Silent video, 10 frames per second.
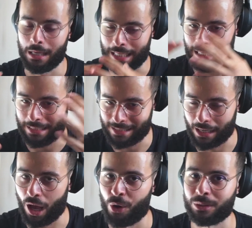
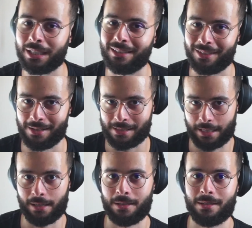surrounding
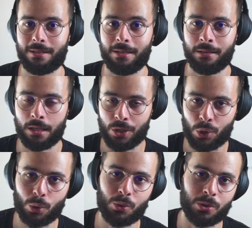cells,
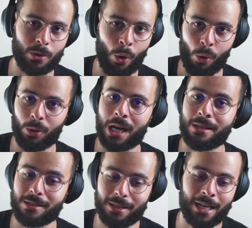tissues, organs,
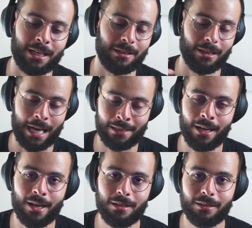and at the
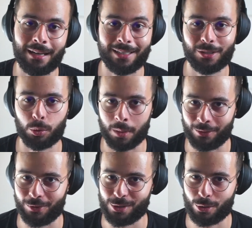end, anatomy and
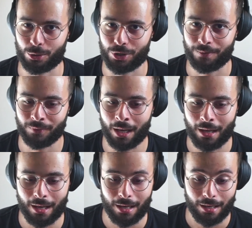physiology.
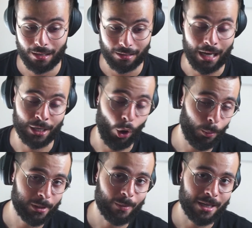I hope it
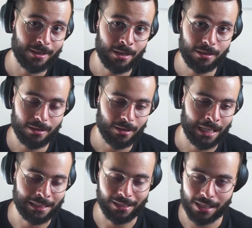made sense. In the
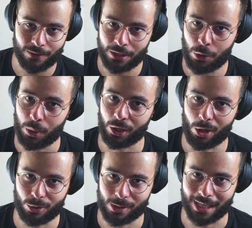next video, we are going to
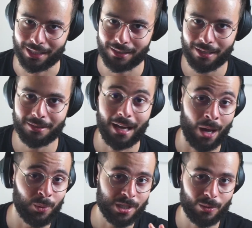study again. I will
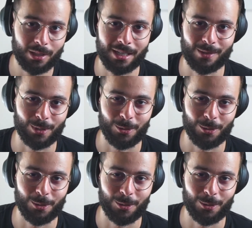see you in the next video.